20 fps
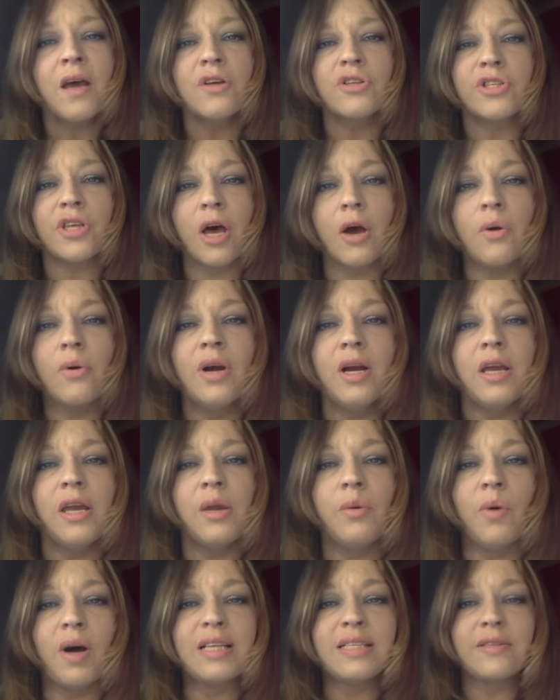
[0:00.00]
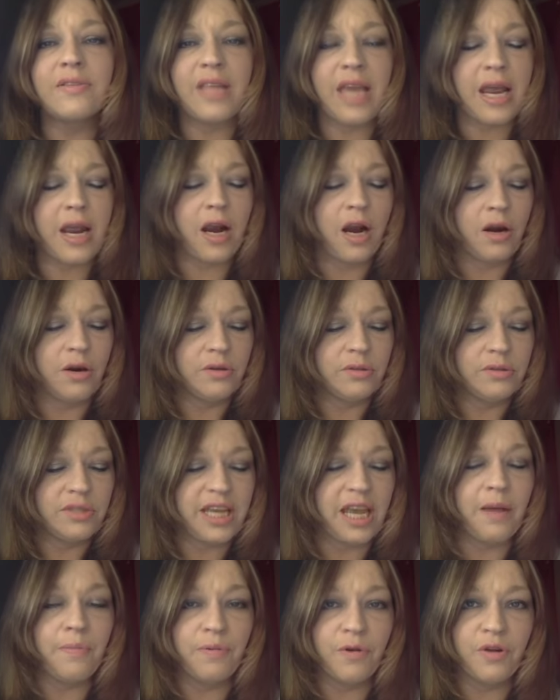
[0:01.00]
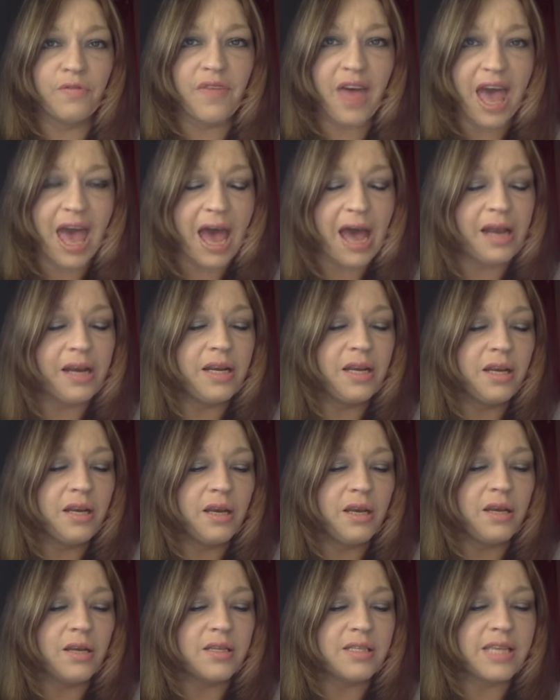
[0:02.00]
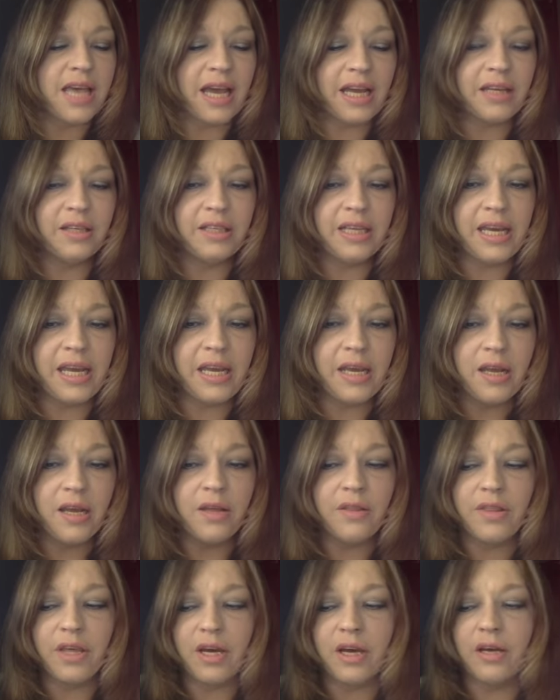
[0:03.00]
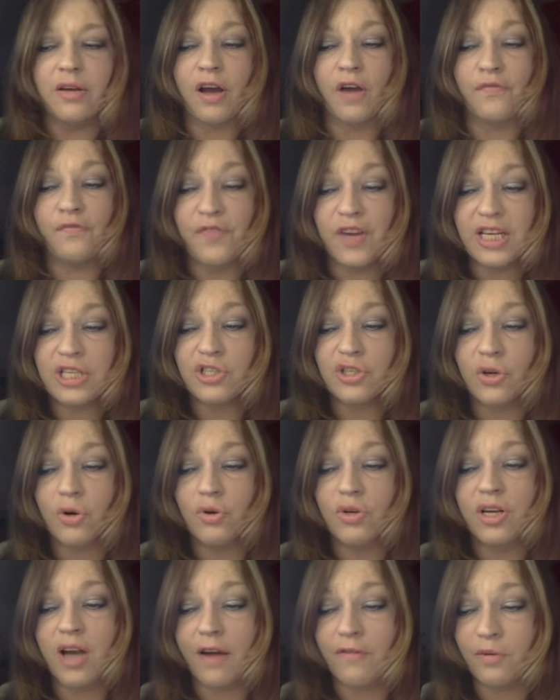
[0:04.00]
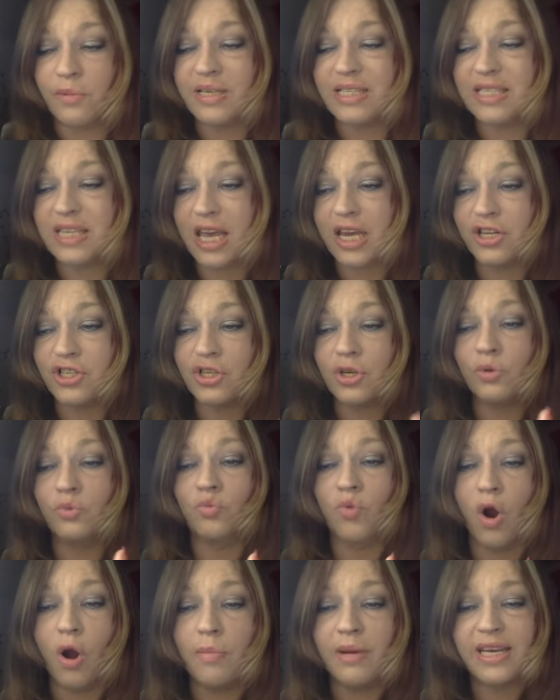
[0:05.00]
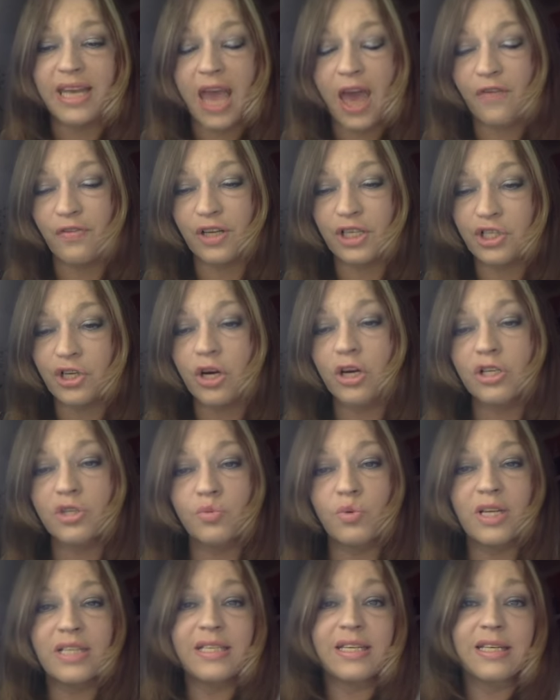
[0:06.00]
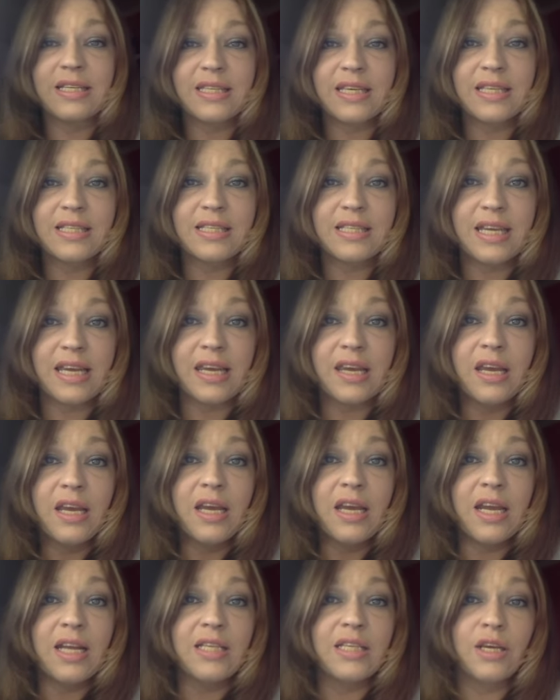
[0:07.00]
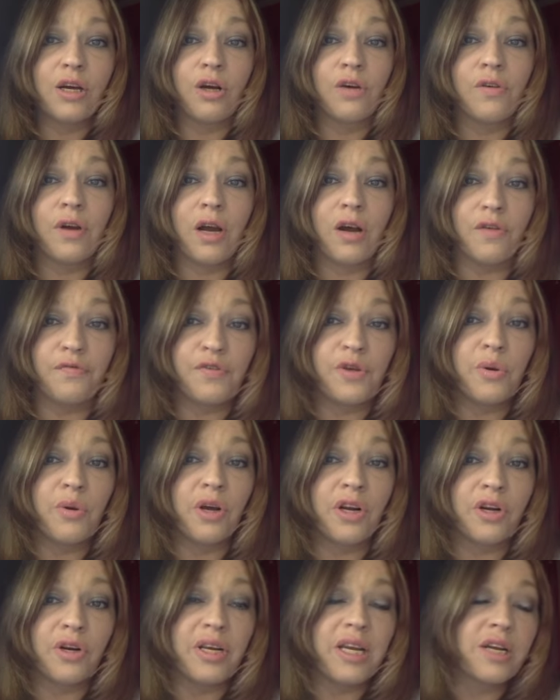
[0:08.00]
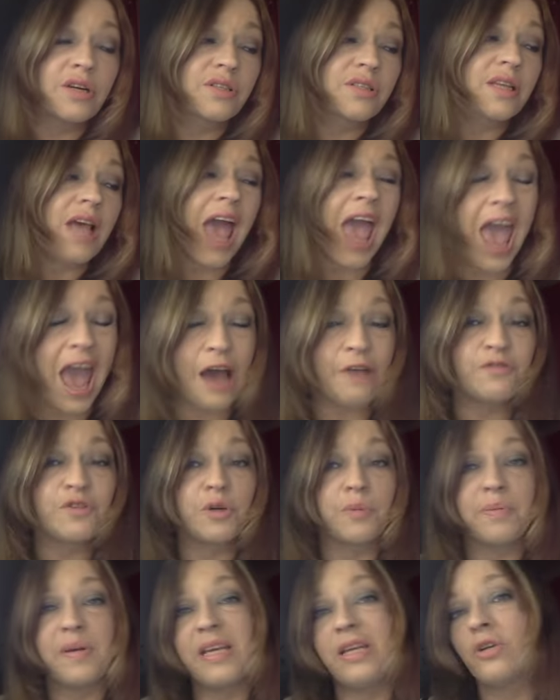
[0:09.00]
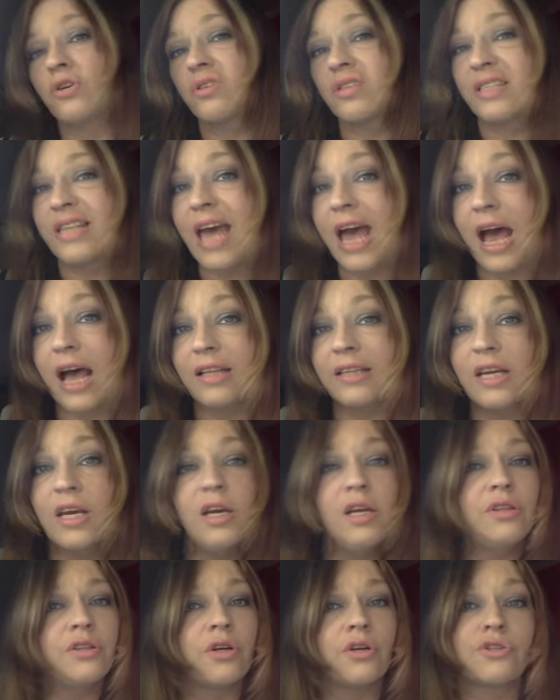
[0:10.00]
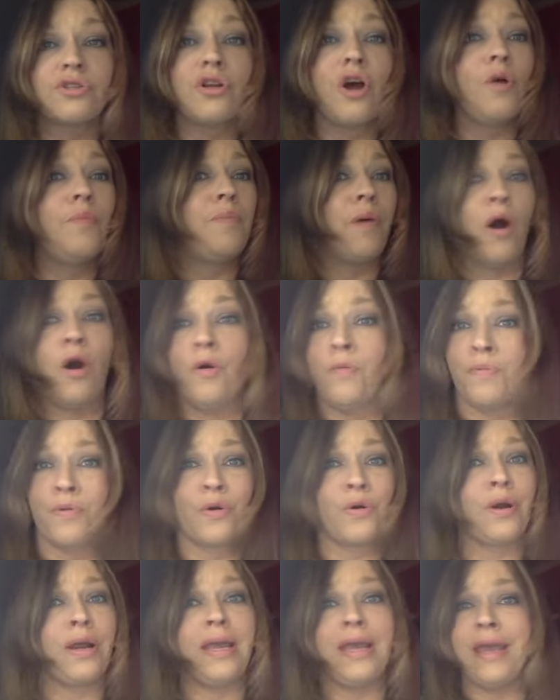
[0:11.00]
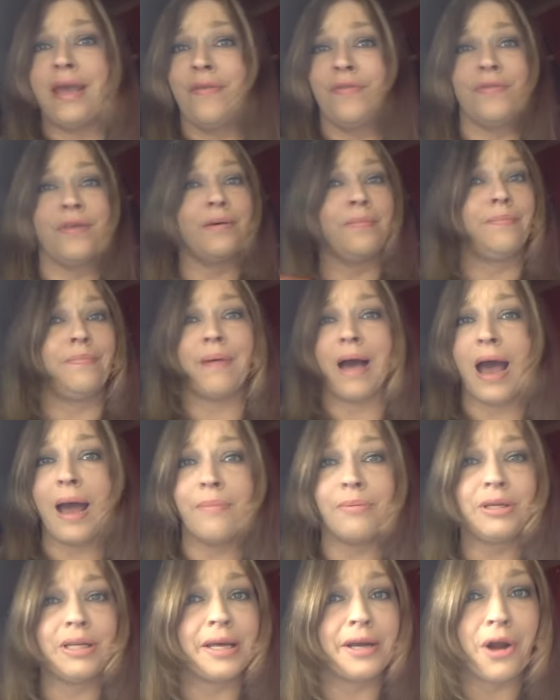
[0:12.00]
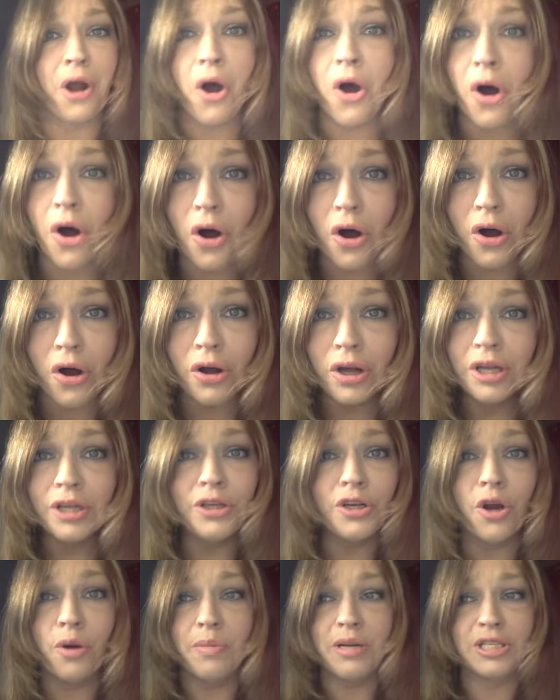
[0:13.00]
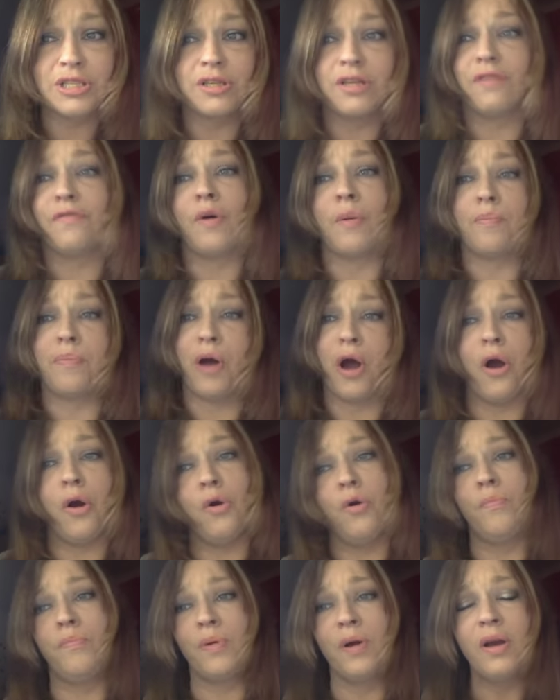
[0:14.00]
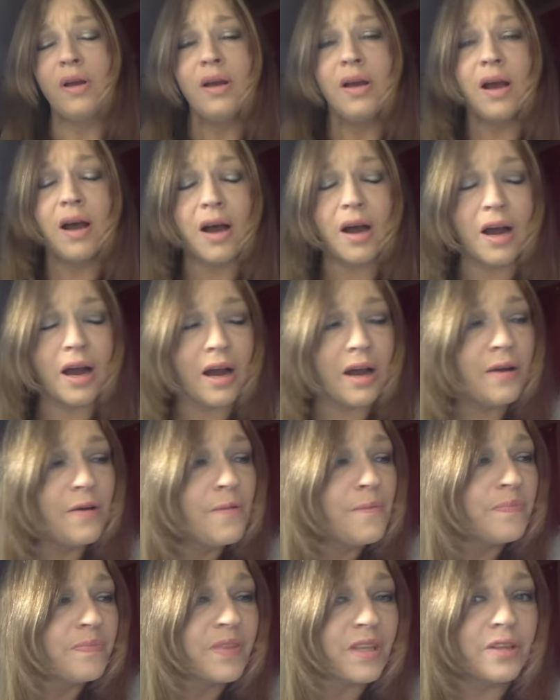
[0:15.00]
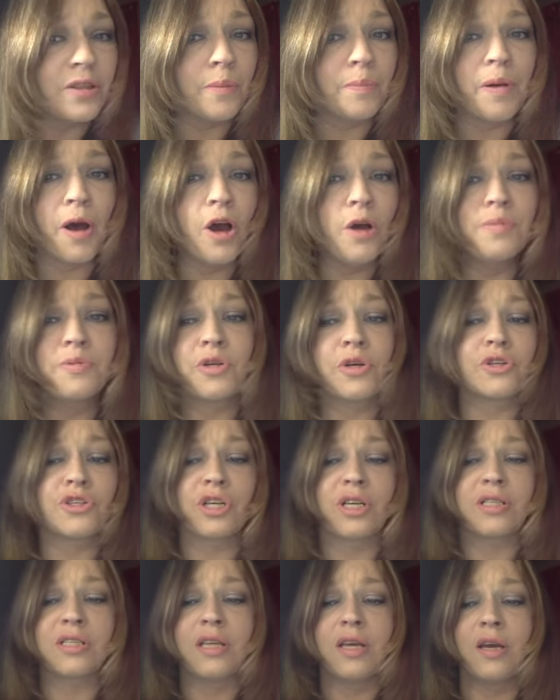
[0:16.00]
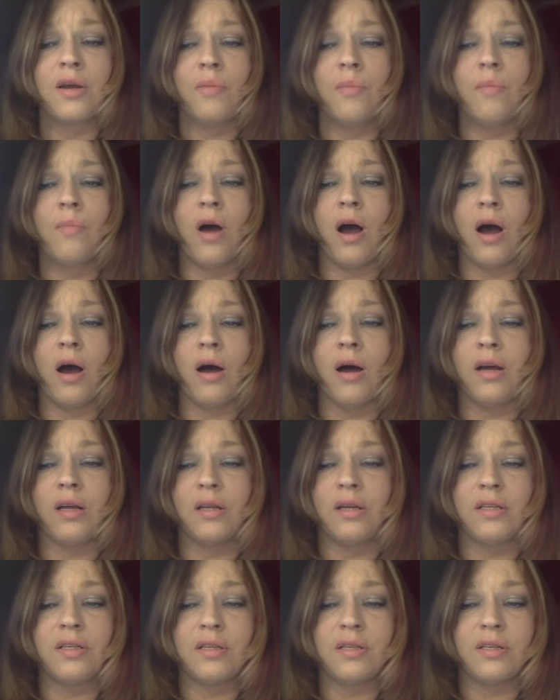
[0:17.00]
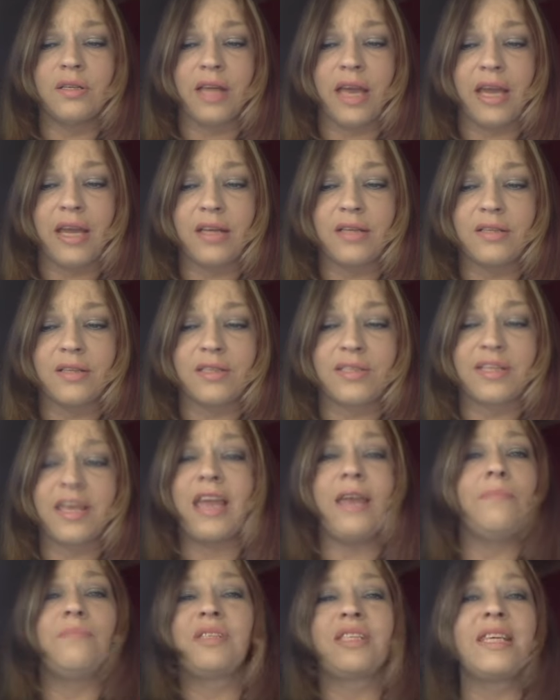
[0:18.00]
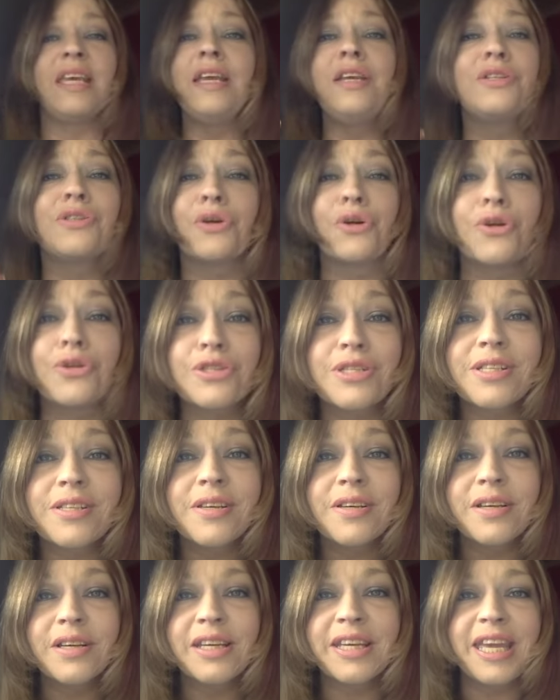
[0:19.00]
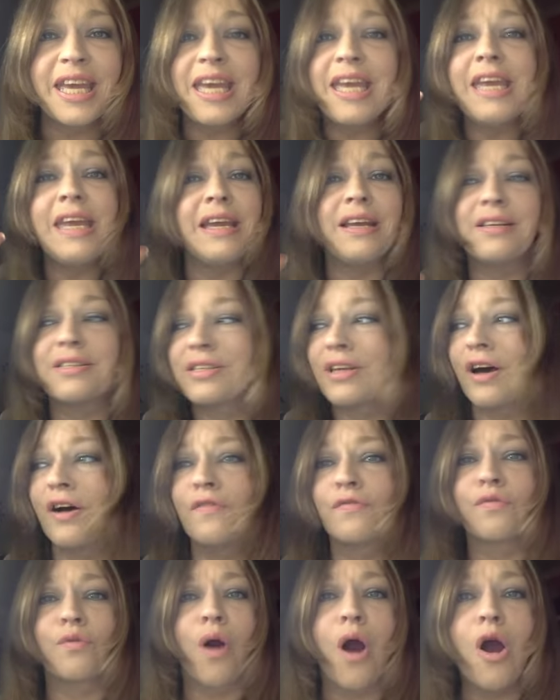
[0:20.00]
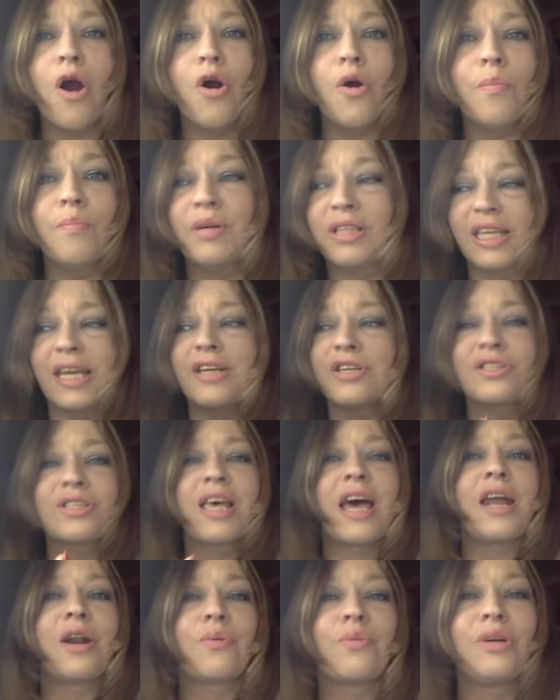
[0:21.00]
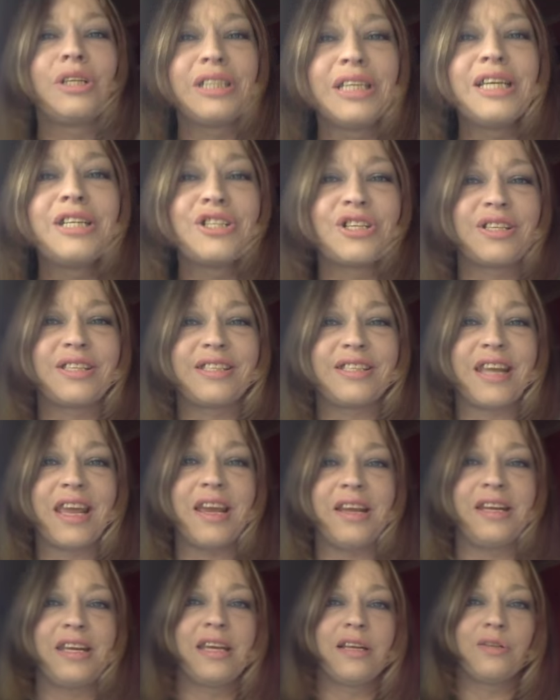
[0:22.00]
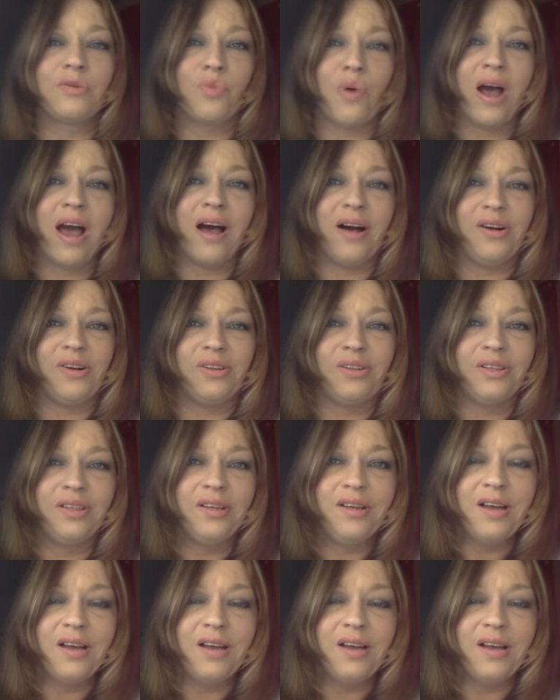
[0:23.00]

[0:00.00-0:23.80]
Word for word: So he wasn't there, can't prove that. Secondly, the official government-sanctioned Roman Catholic Church wasn't existing until a few hundred years after Peter's death. There's no popery in the Bible at all. No mention of a pope. Uh, the popes are just uh, like the same Caesars, kings of Rome, but they just had a religious standing as well.